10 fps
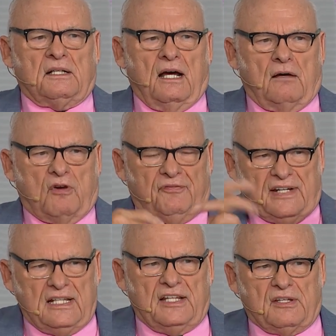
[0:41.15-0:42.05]
and
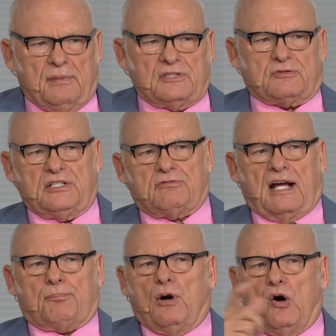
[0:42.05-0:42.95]
revealing the mysteries
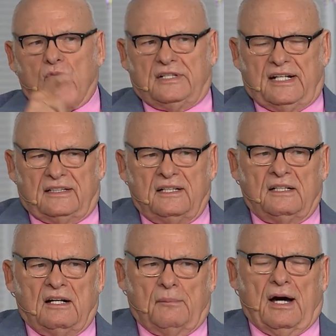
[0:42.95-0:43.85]
like Paul did
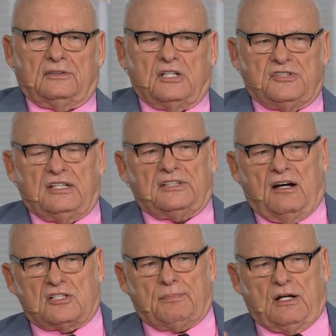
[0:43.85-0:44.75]
about the
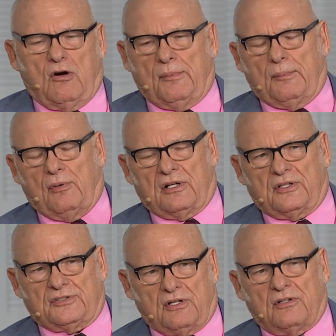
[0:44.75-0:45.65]
Gentiles becoming part of
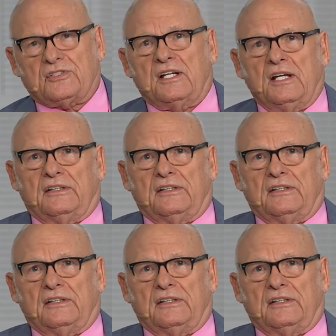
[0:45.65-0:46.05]
the church.